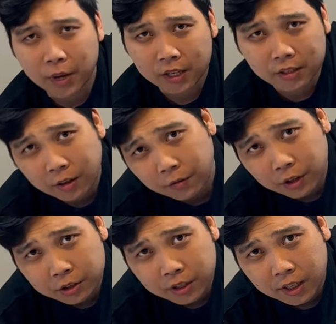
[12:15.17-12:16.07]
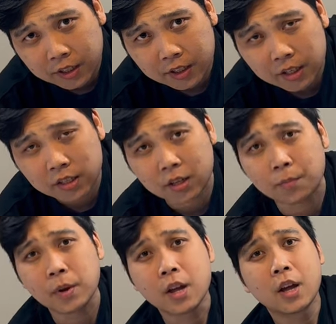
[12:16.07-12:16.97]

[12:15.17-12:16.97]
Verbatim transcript: basic functionalities, some